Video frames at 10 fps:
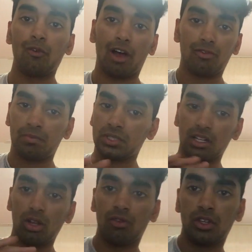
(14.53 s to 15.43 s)
I've seen
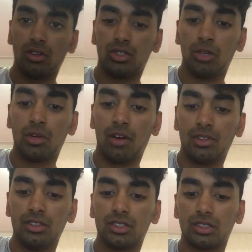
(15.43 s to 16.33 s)
a lot of YouTube
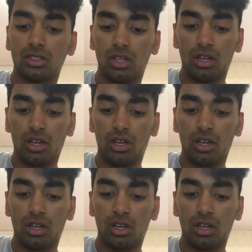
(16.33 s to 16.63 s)
covers